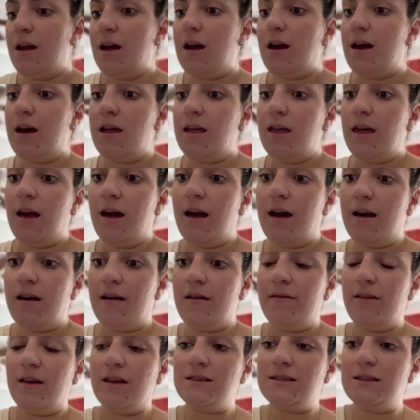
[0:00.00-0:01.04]
I
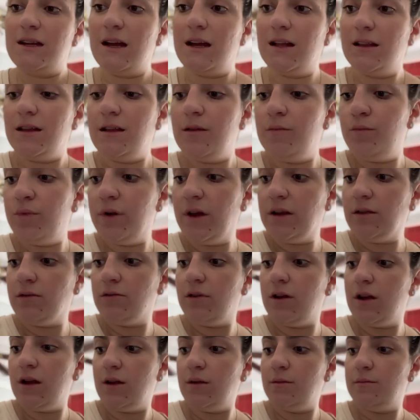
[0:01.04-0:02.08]
have Italian
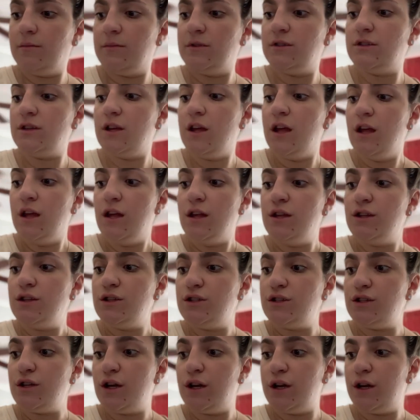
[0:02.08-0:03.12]
breadcrumbs,
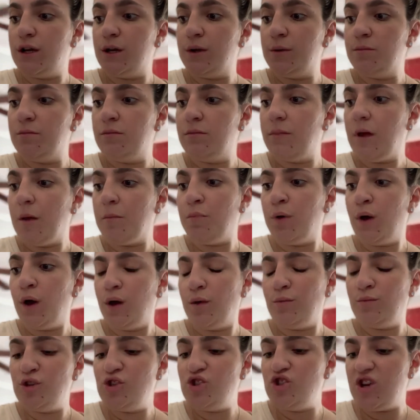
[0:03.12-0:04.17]
some
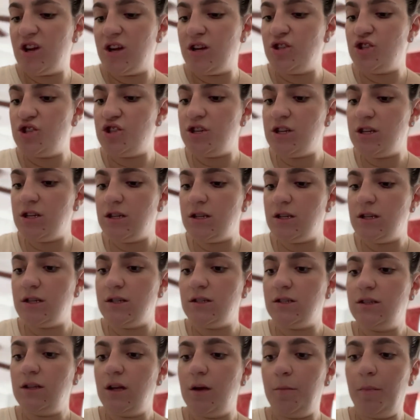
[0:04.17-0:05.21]
Parmesan
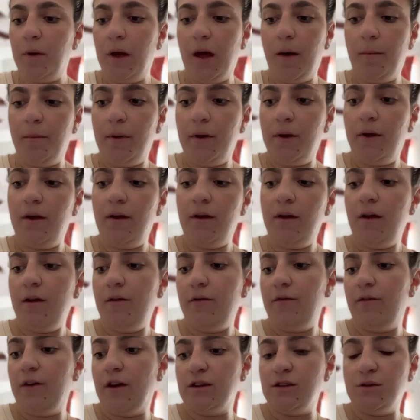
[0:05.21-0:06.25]
cheese, pepper,
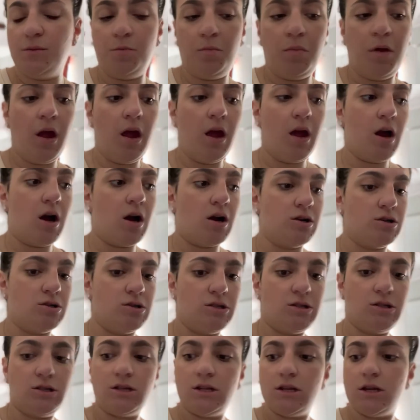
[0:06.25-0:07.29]
fresh
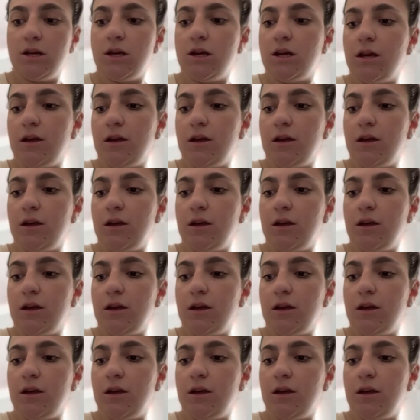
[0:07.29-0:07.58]
parsley.